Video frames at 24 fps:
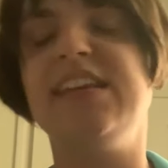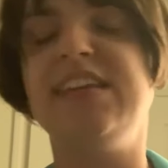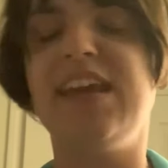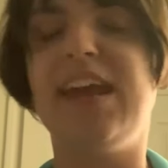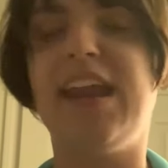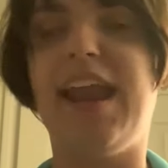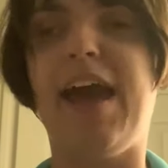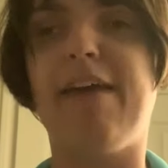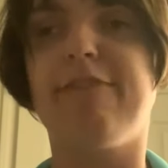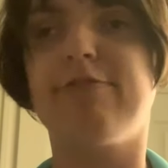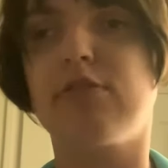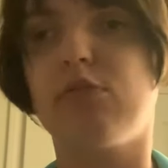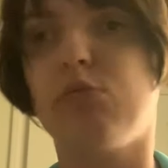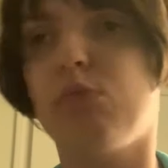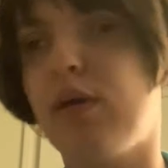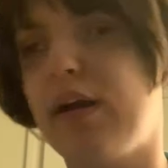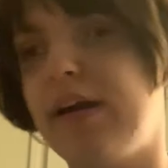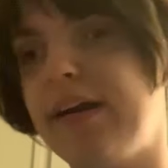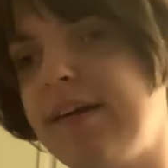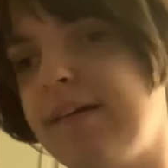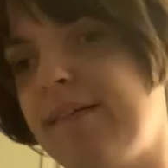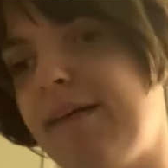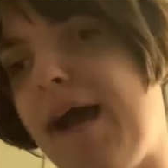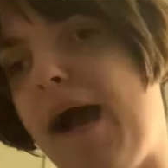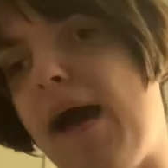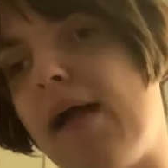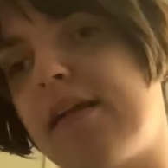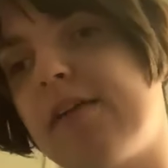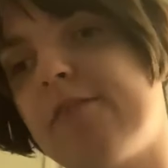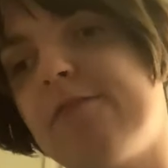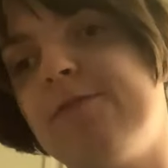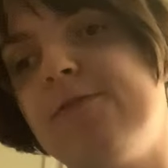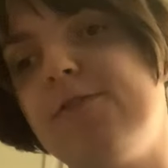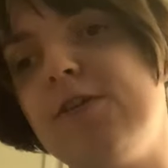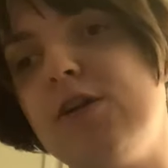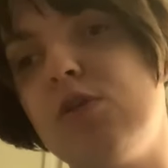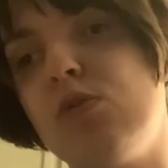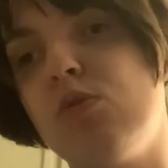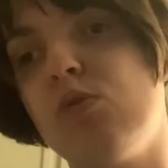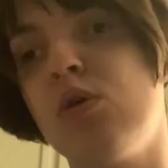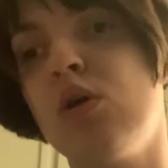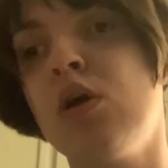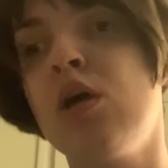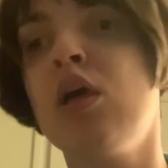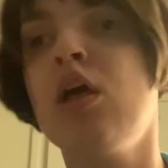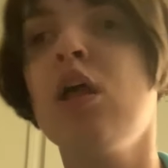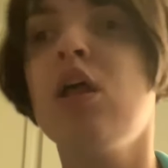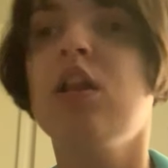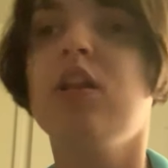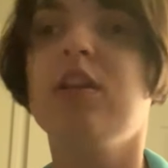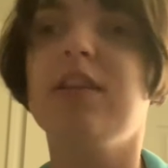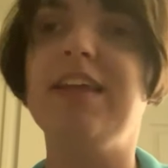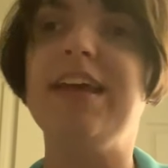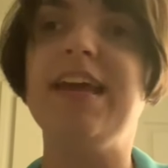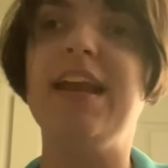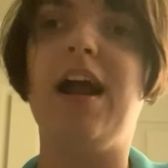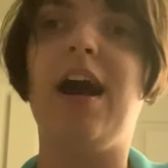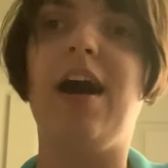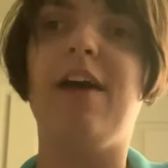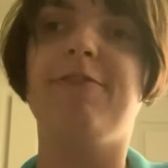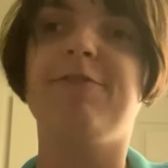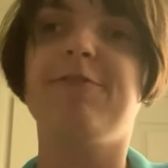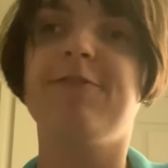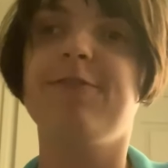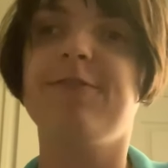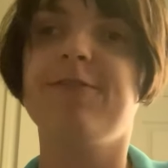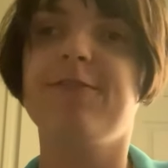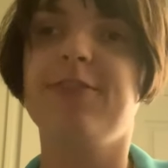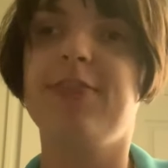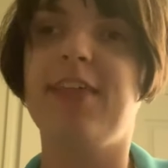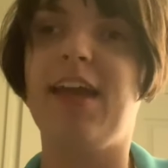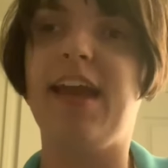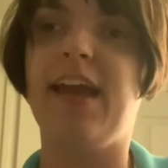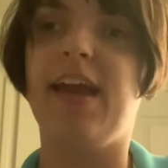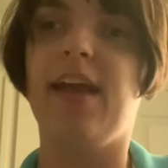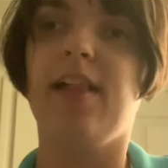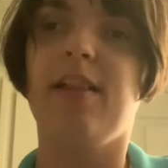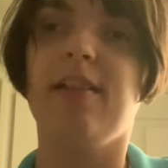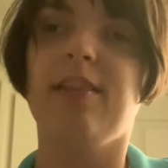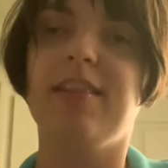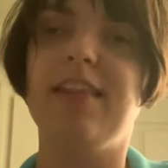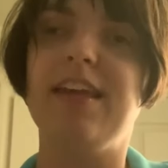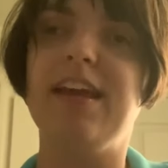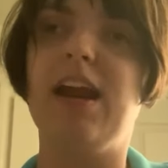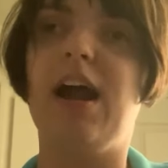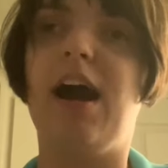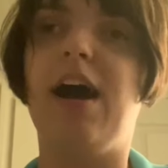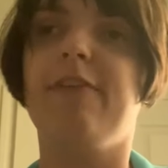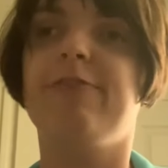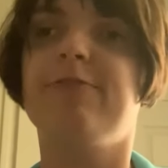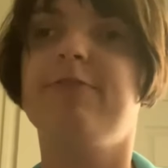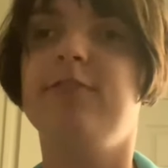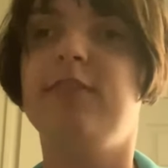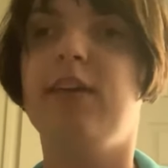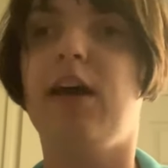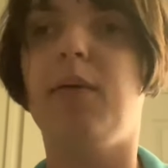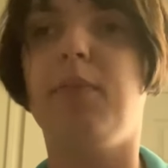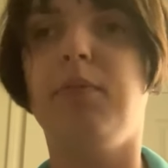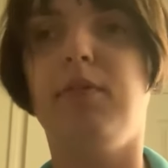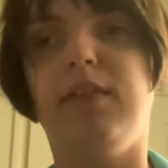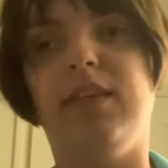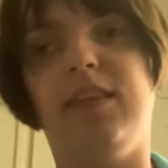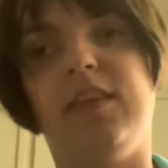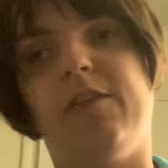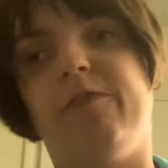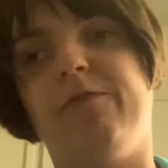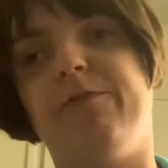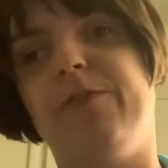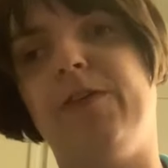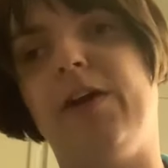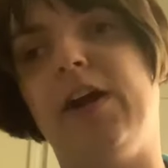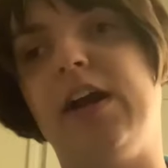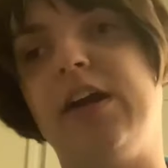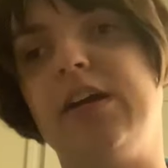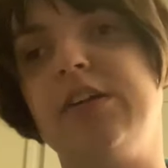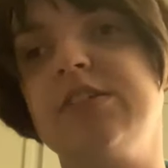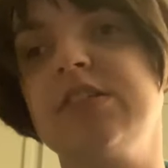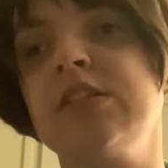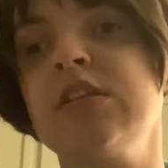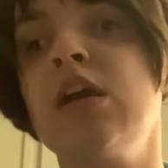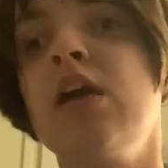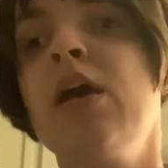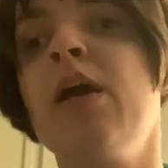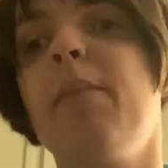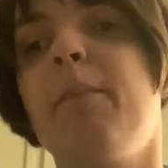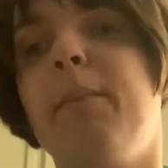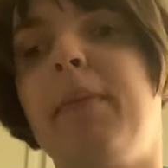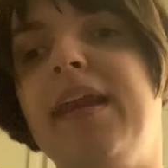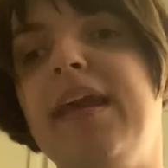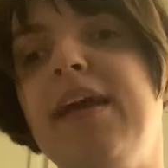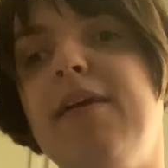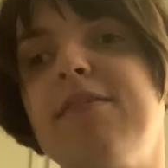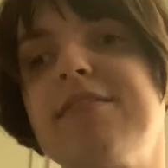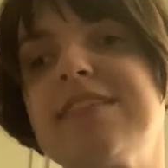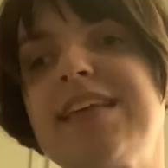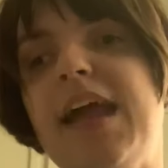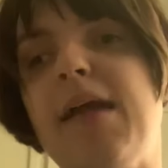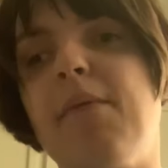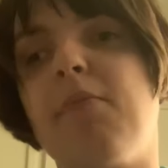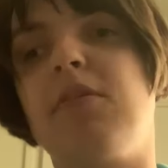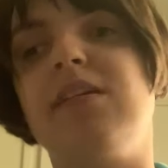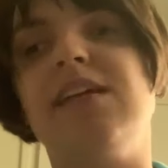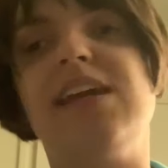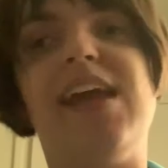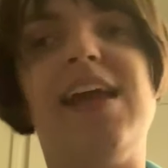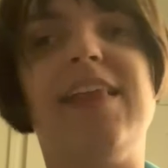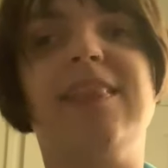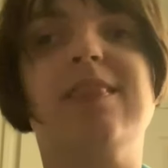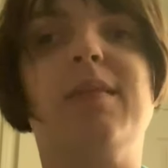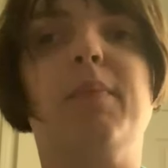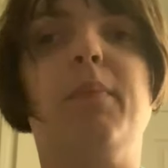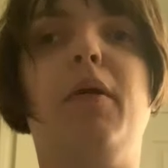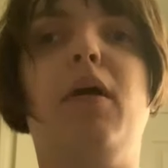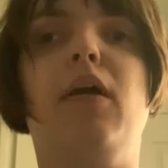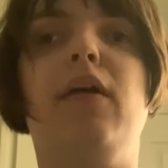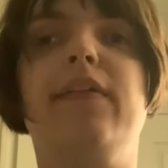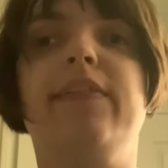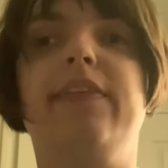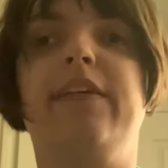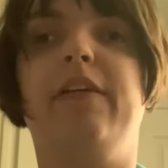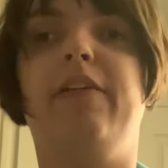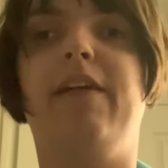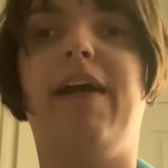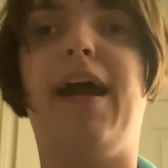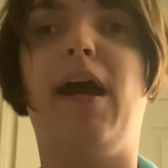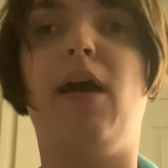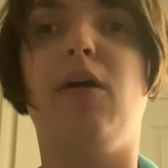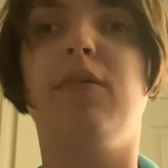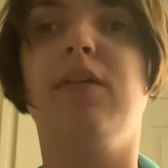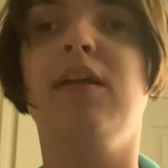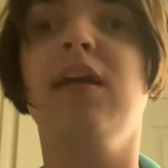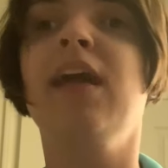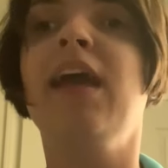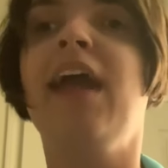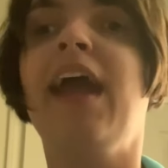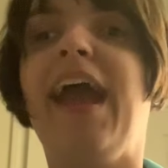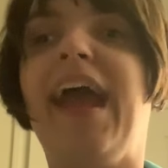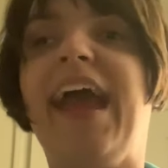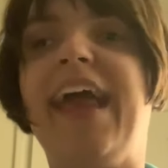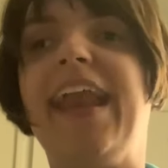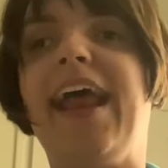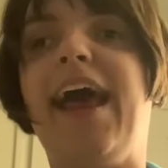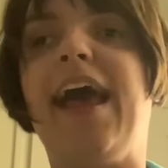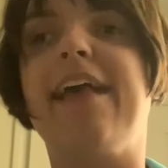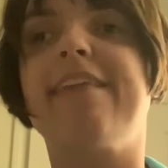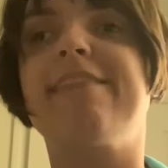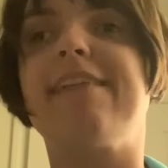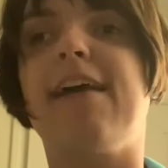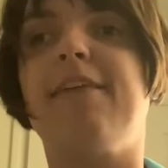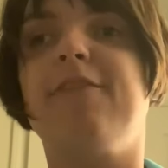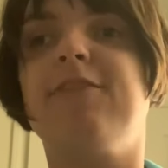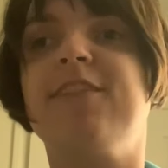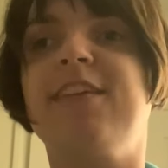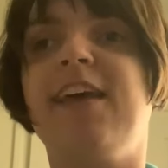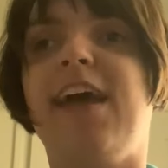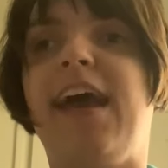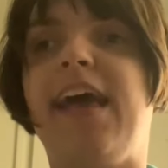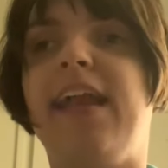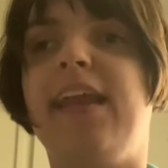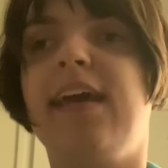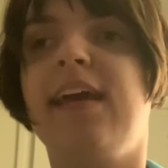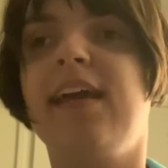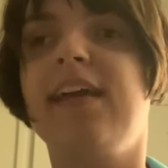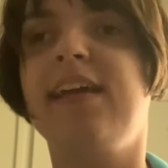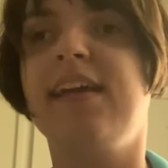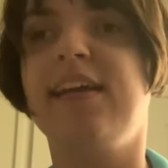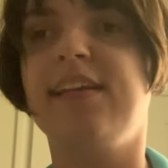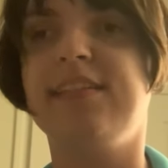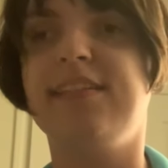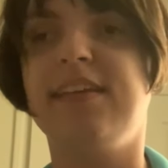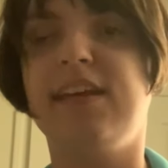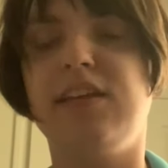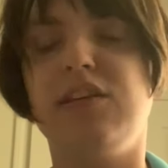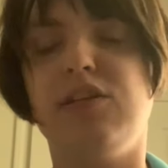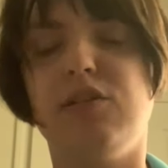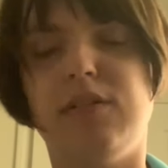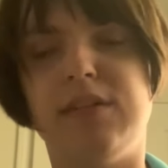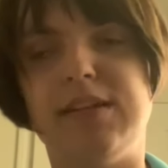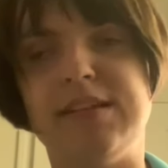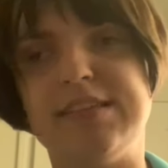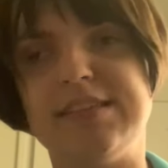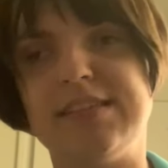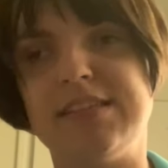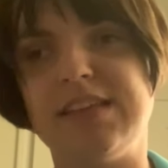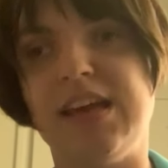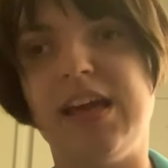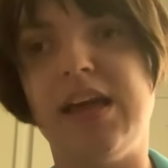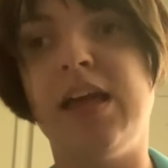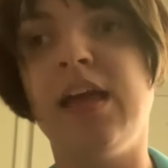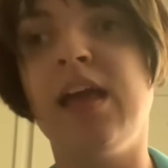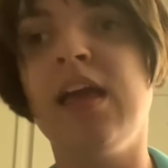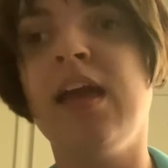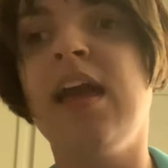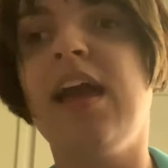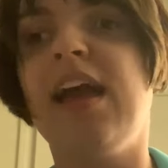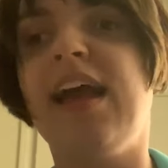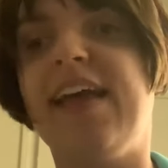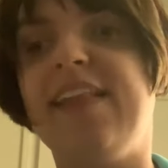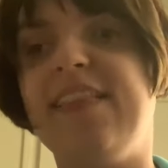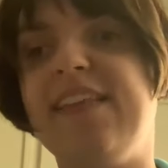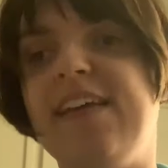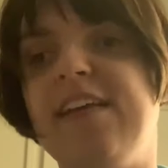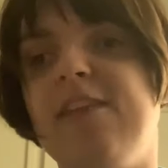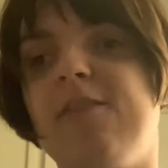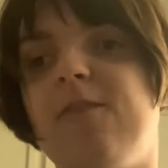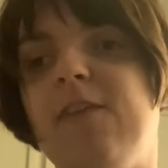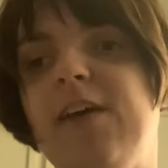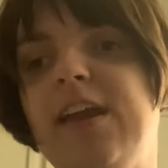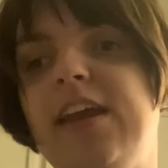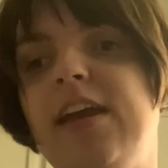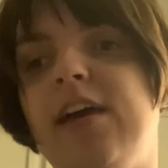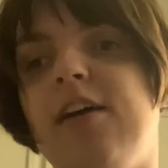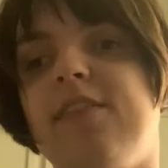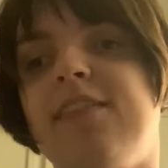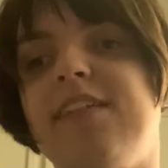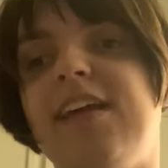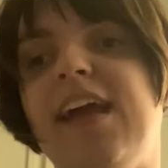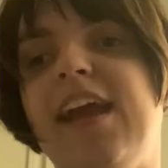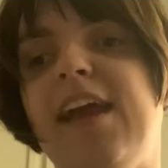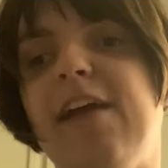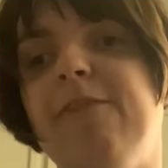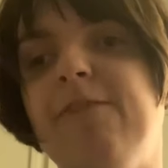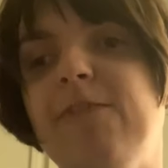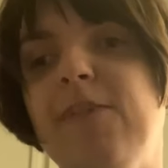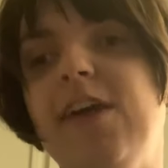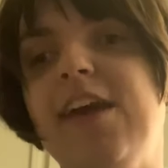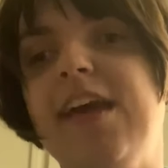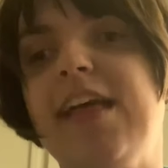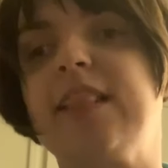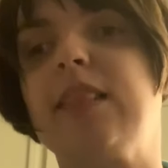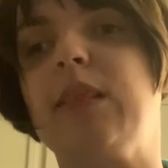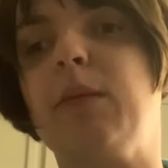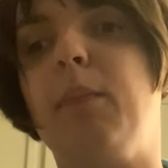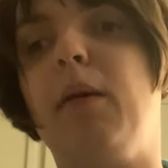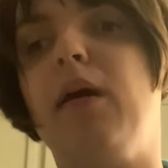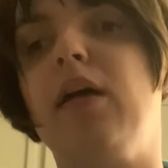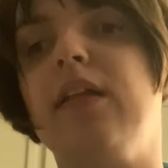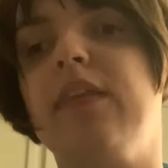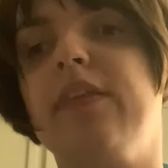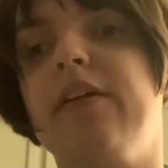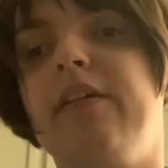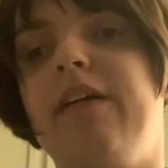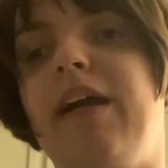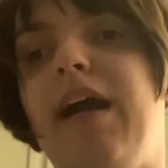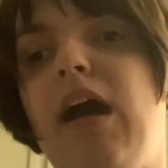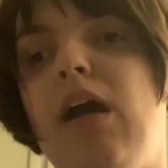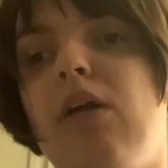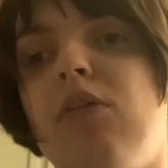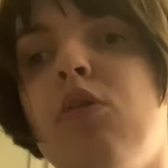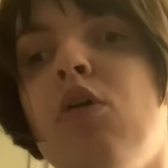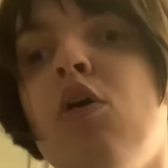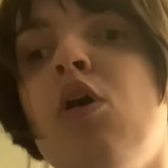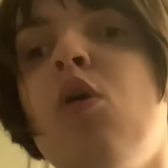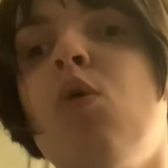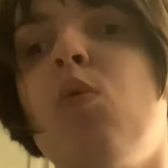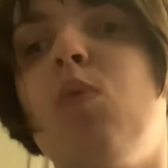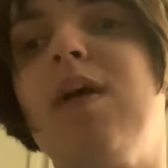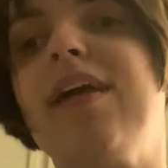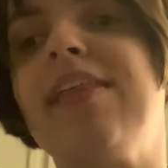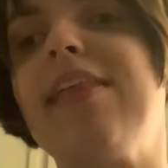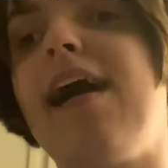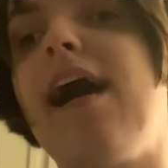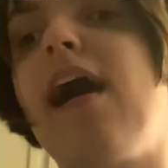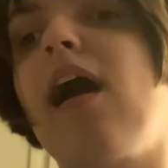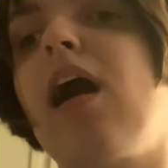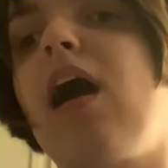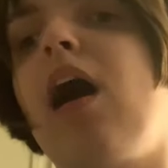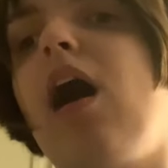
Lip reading: did have to work around a few leadoff double in the first, but he was able to get the ball on the ground. And as I've said continuously in these videos, if you get the ball on the ground with our